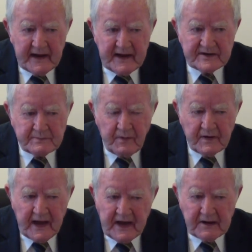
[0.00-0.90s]
he
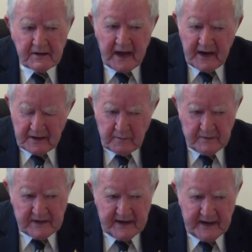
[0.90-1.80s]
spoke
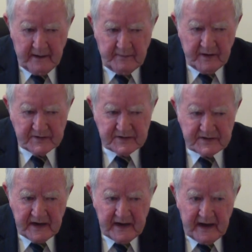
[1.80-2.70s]
eloquently about it,
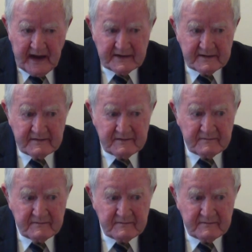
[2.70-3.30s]
and